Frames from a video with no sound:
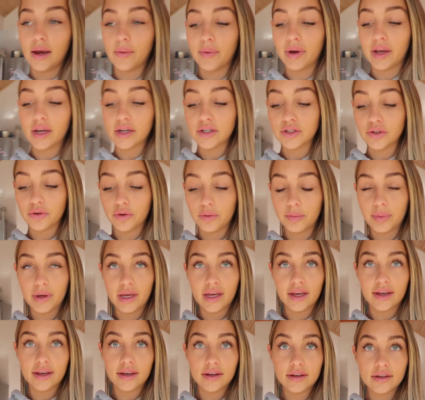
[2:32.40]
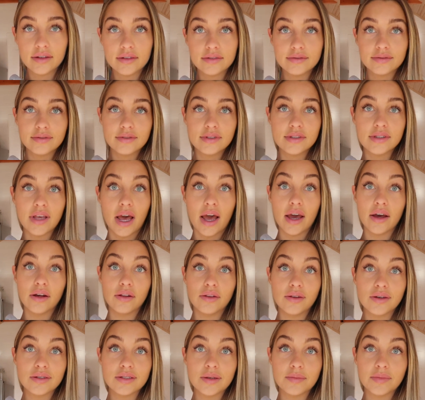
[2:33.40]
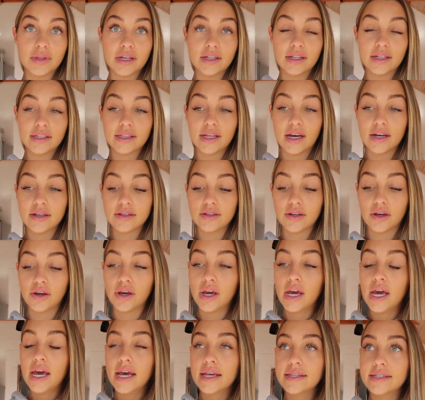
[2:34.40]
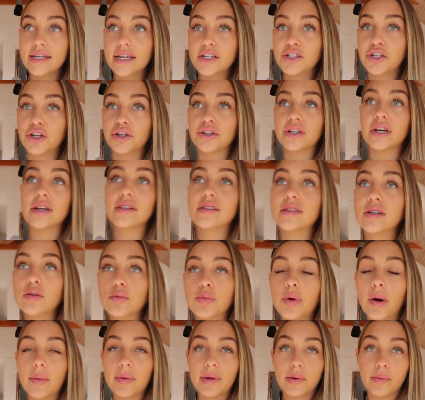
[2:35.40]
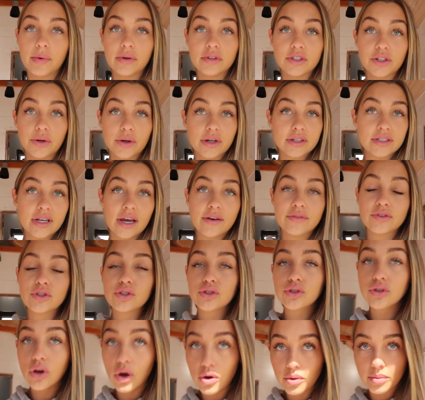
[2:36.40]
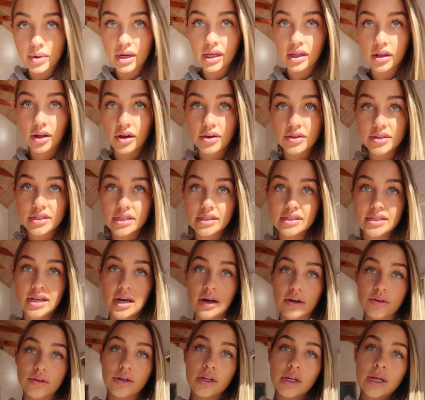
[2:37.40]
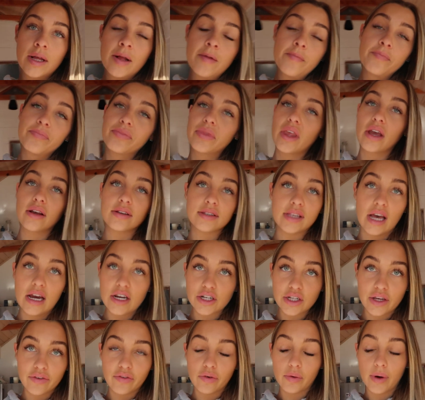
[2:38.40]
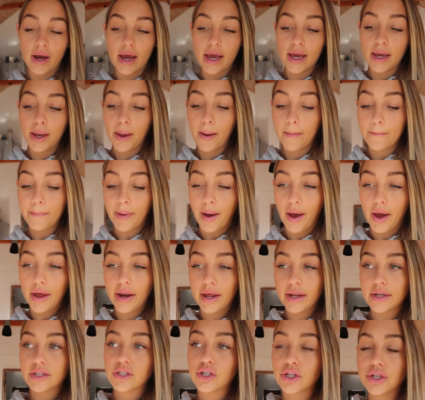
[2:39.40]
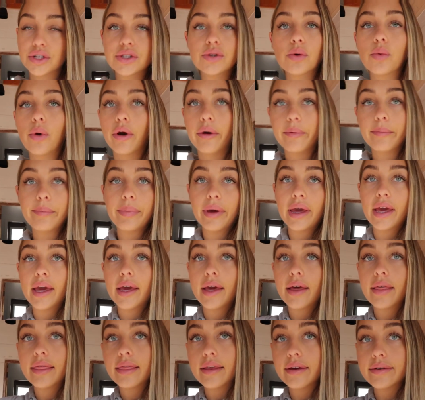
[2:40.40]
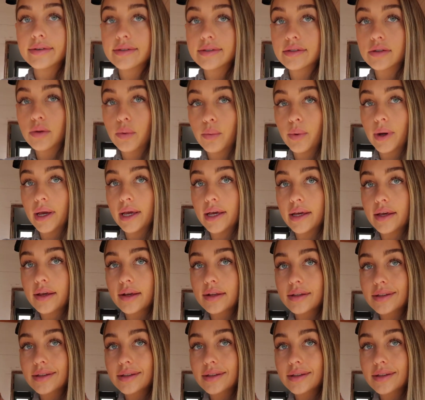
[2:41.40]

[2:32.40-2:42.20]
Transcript: And we can do a big sale or something like that. So stay tuned. I still probably will do it because I have so many clothes to sell / giveaway, but it just won't be this week.